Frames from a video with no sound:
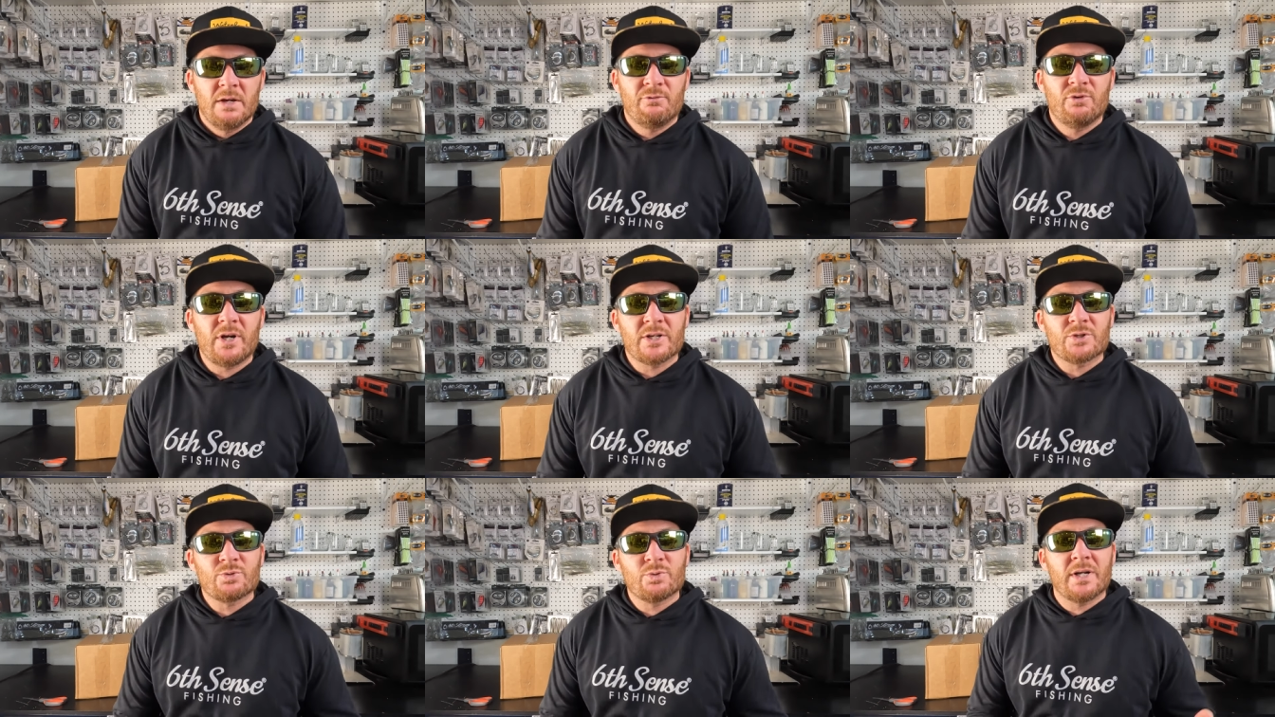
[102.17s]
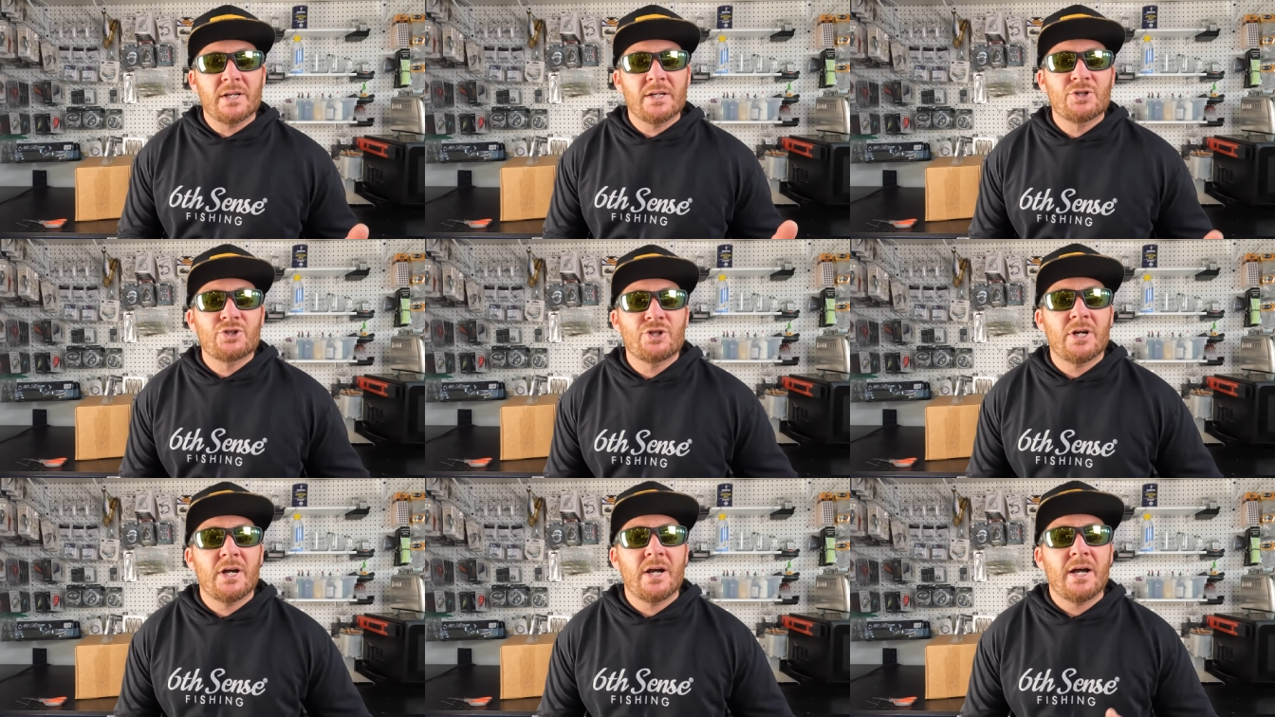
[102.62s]
If you guys want to
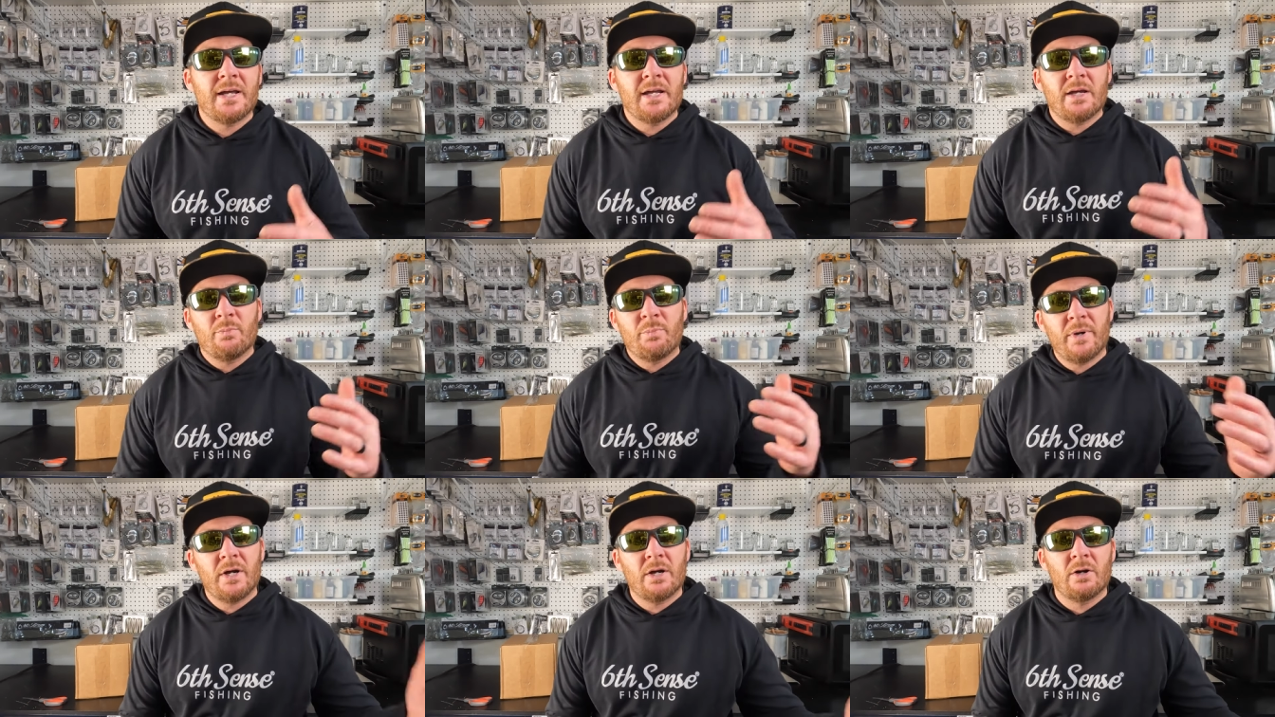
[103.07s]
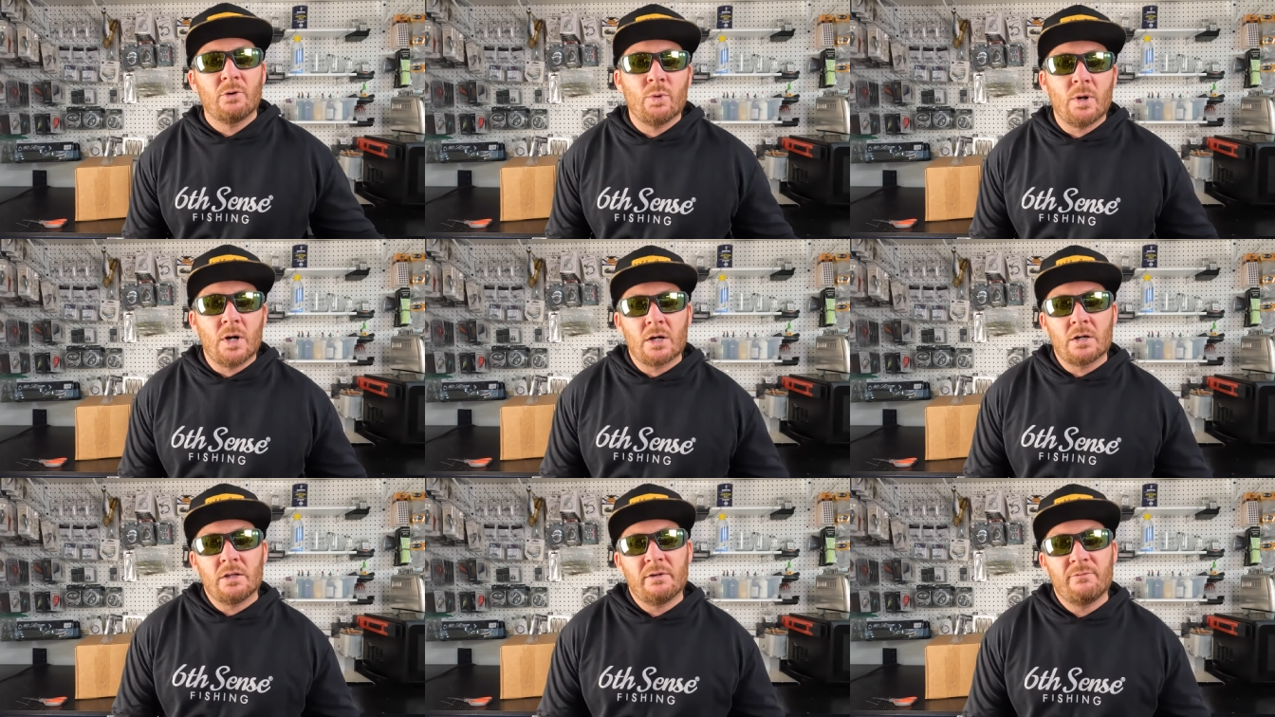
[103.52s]
try a pair of
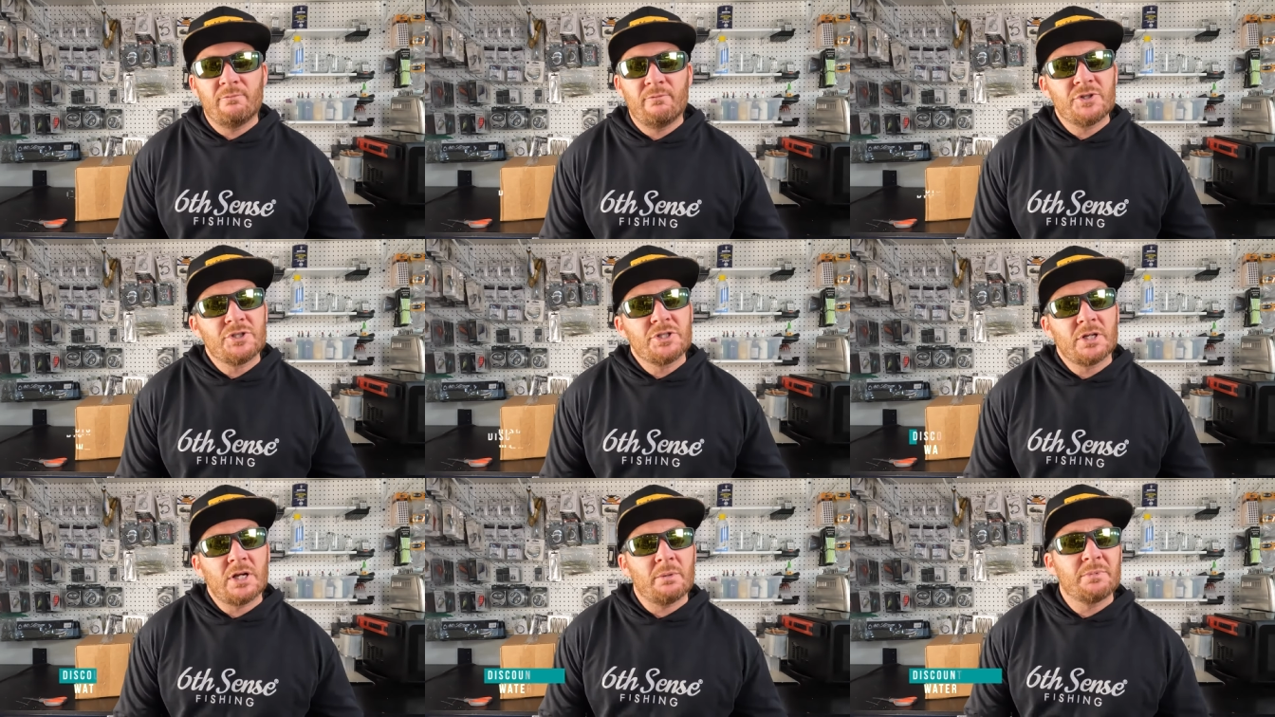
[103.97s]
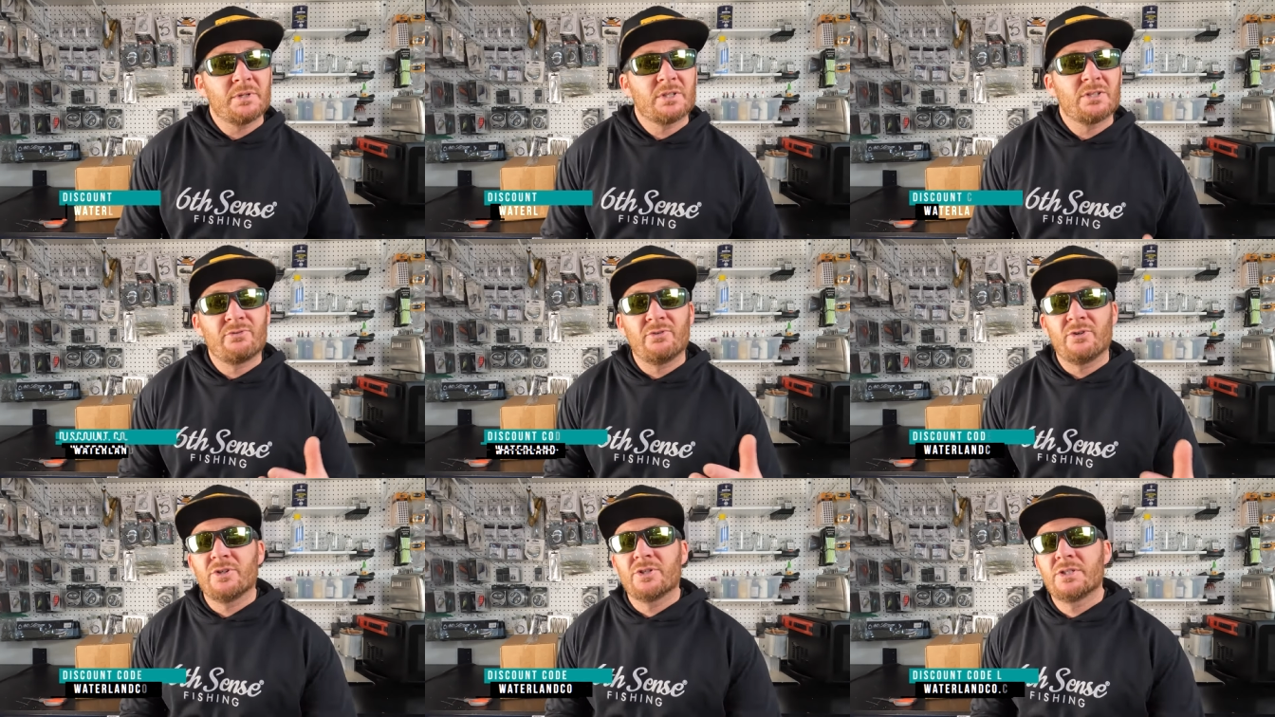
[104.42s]
Waterland fishing optics
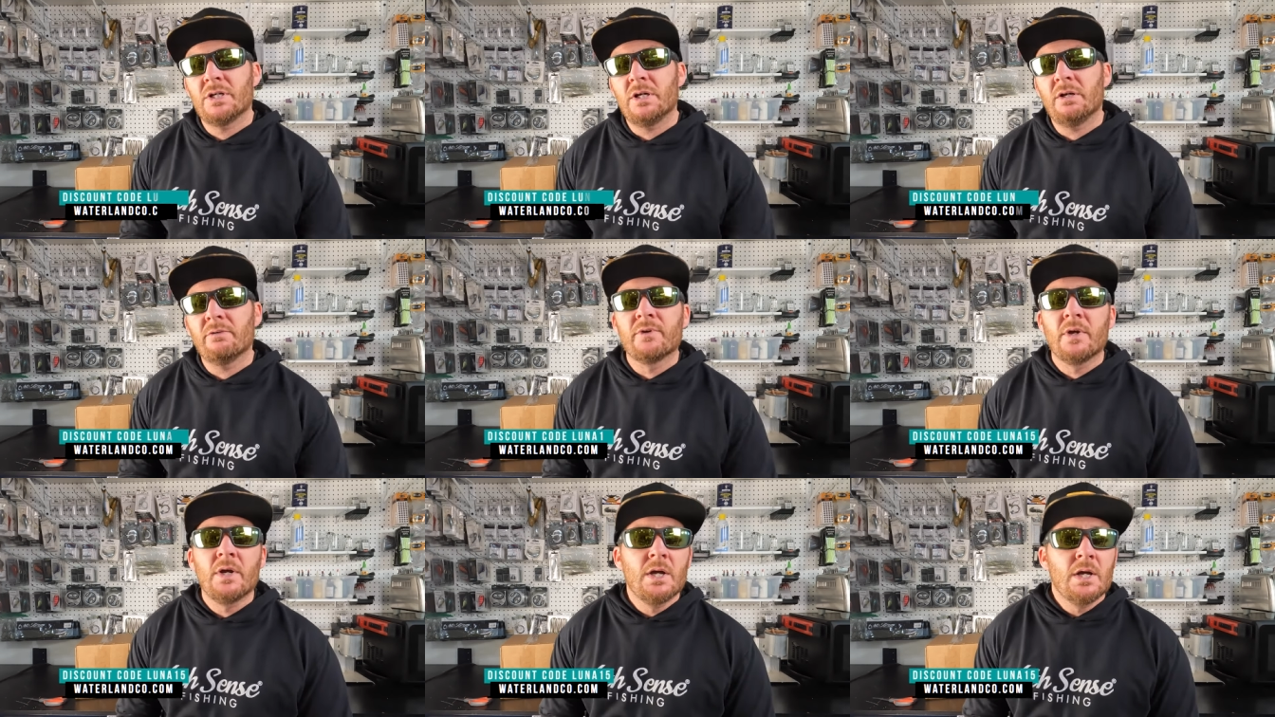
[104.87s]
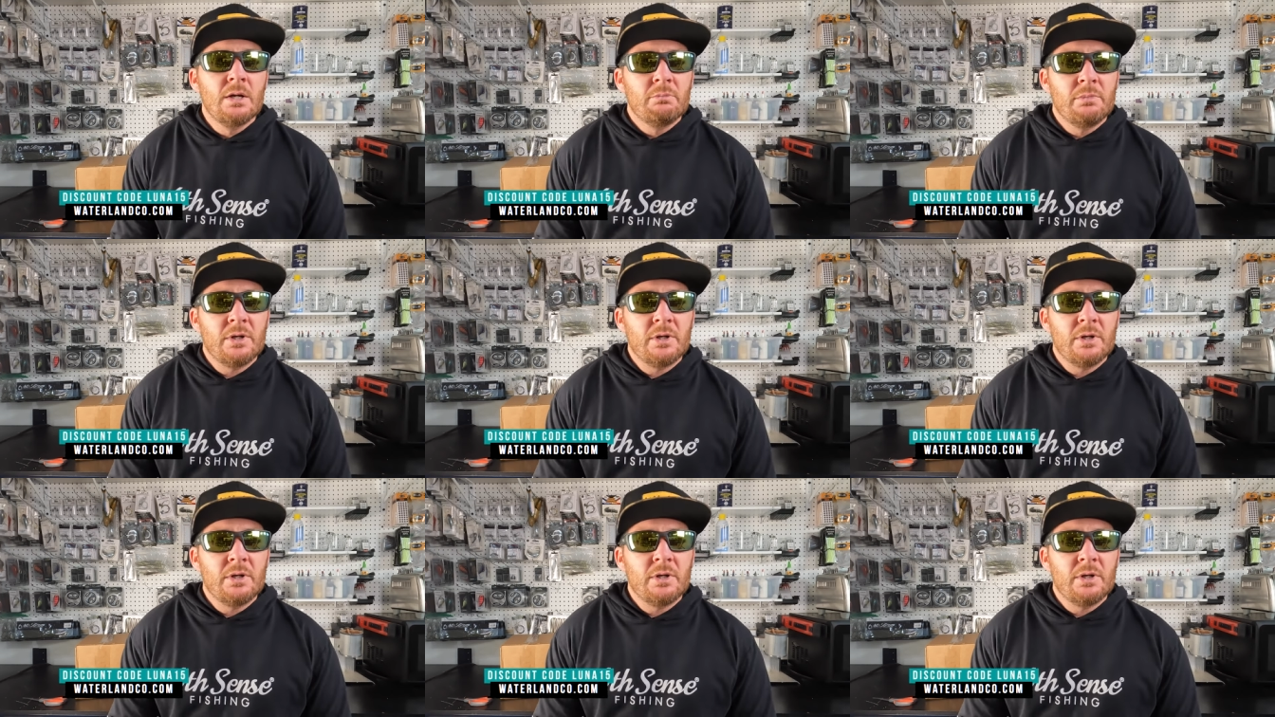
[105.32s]
for yourself,